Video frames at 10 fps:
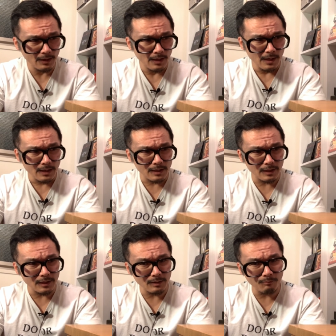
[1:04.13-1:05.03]

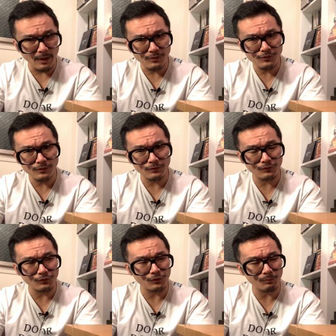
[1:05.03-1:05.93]
he mentioned
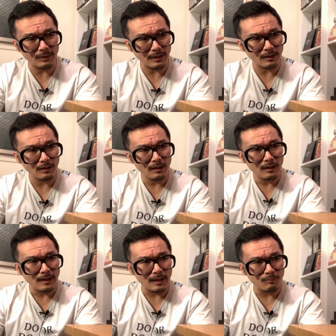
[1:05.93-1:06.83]
to me
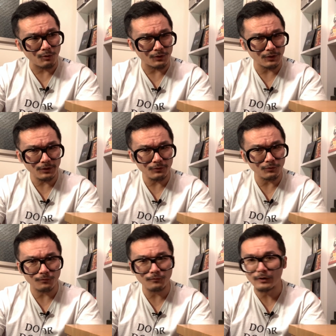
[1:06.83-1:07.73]
a particular
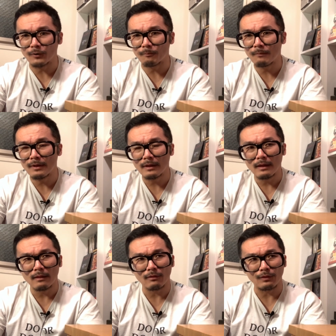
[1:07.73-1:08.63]
film
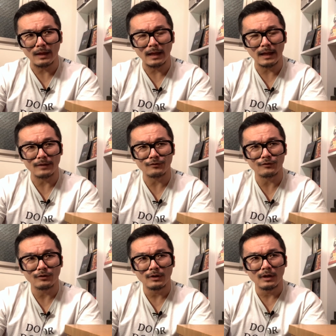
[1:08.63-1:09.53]
that
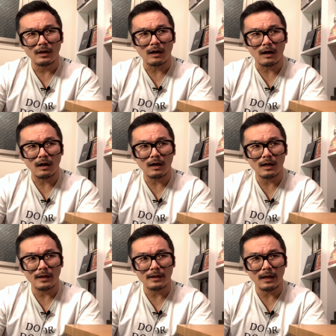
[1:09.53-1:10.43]

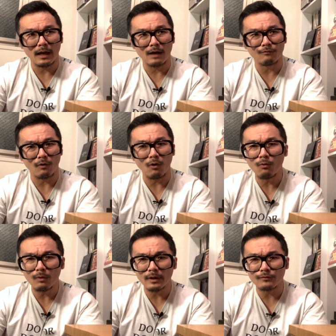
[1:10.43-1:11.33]
I have
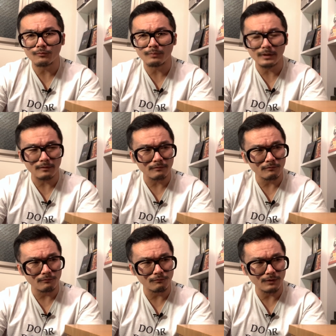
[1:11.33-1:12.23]
always been
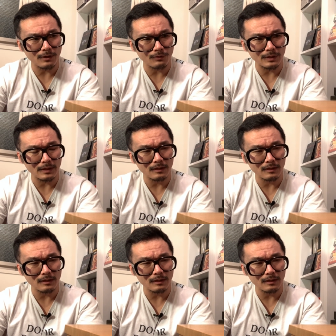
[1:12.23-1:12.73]
very